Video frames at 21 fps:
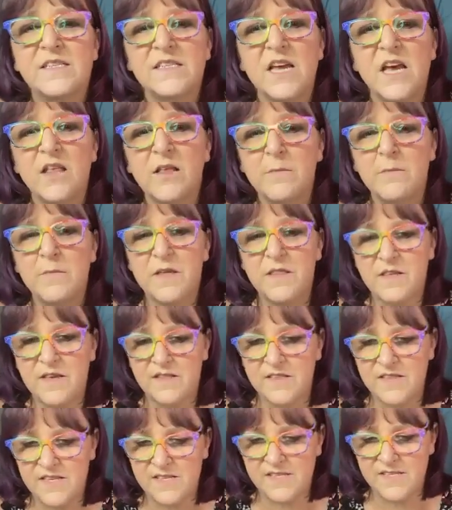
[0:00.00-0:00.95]
It's telling me
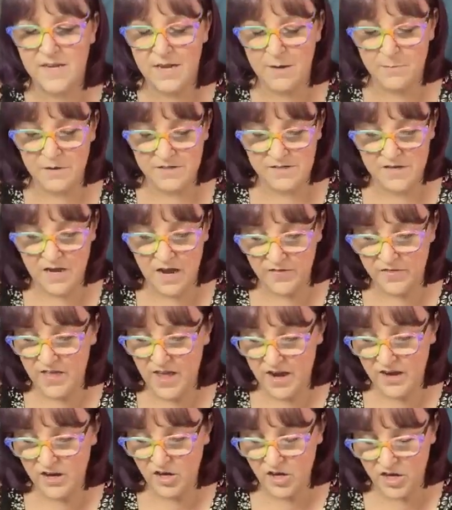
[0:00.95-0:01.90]
that this nib is
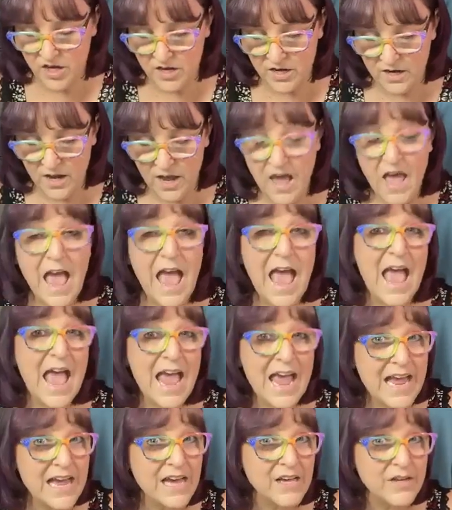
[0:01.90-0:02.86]
not that good.
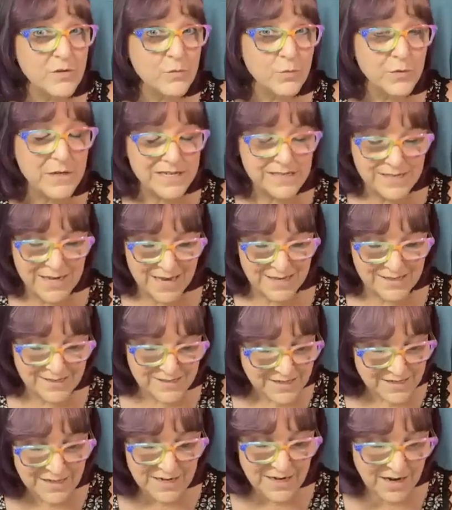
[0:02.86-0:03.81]
And we
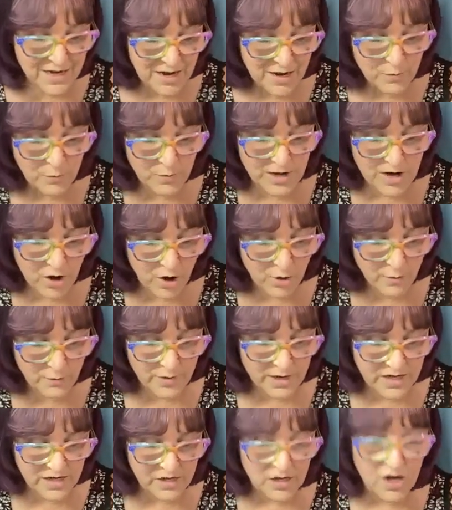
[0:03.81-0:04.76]
tested it, and we
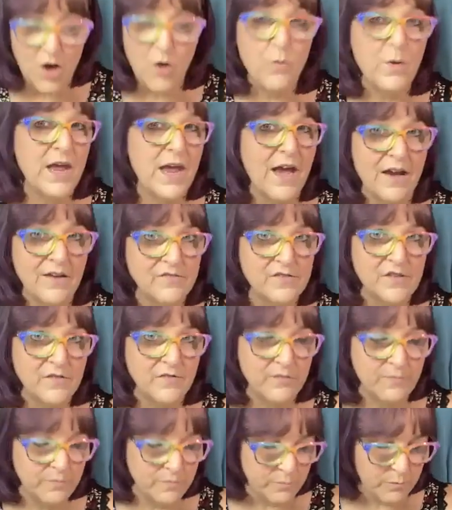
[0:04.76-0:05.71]
already know we
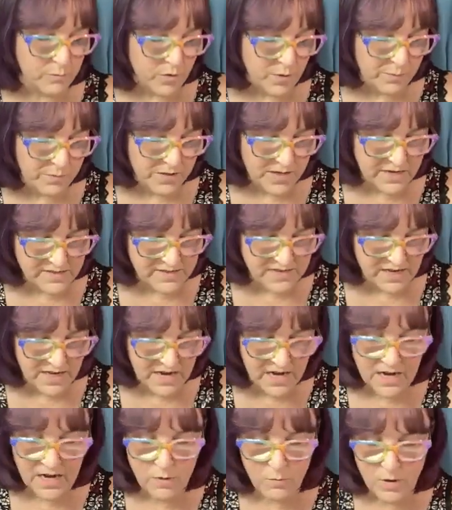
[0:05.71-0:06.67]
have to
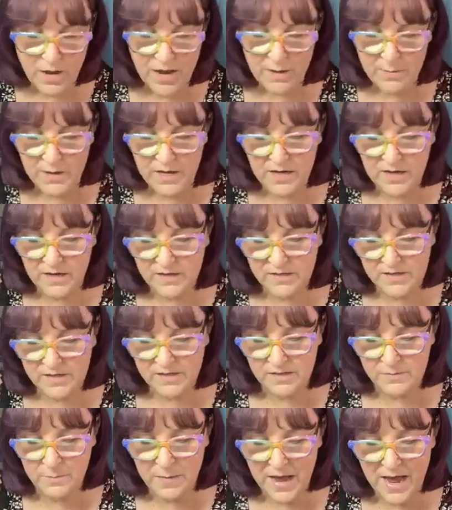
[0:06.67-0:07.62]
replace it anyway
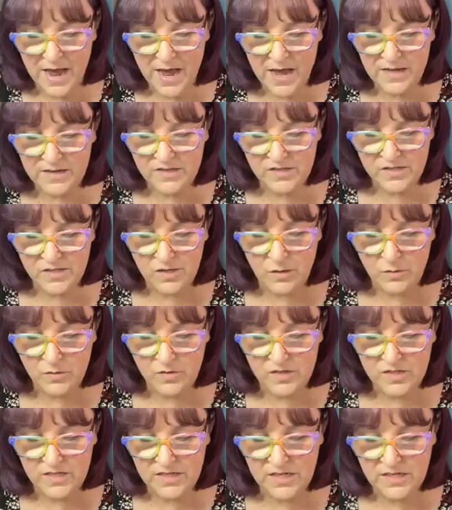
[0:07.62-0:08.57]
because it's bad.
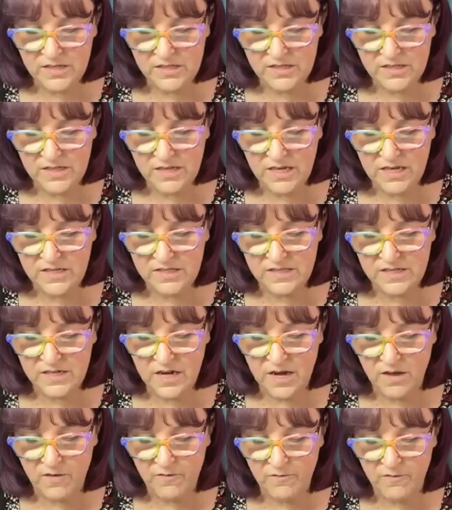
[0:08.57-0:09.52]
So since
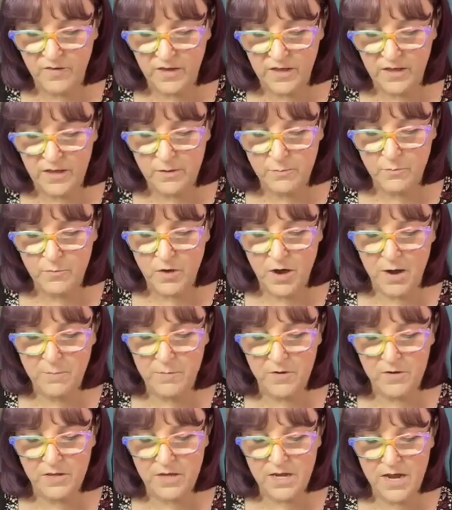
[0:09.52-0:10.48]
it's not filling
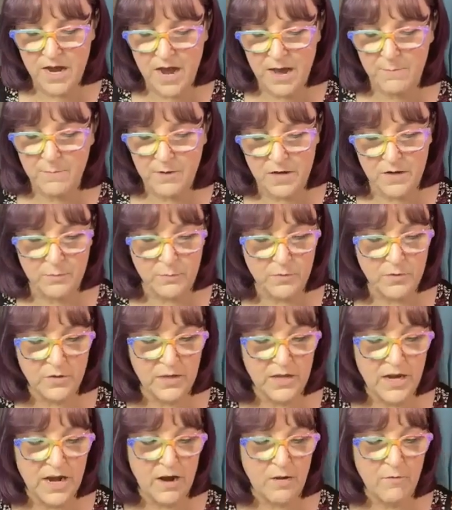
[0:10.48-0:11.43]
properly, I'm going to
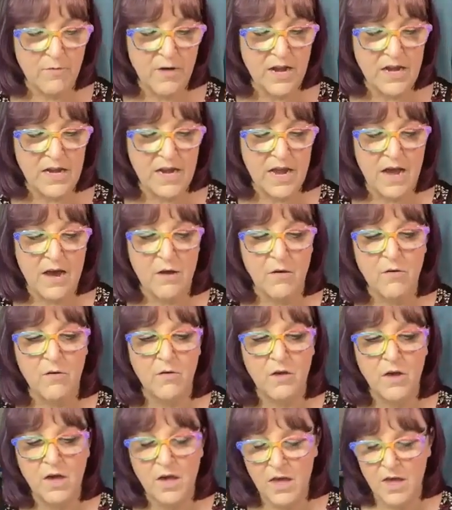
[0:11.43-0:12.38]
pull it out right
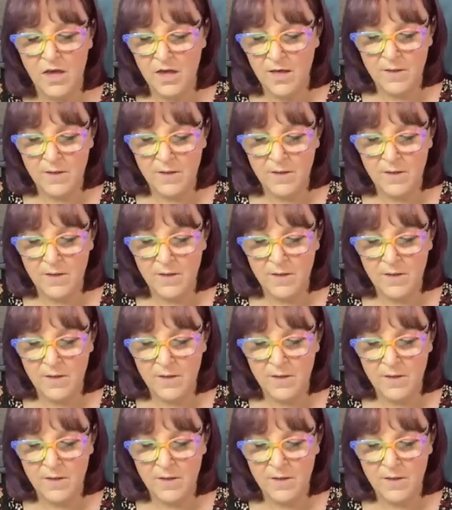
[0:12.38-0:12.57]
now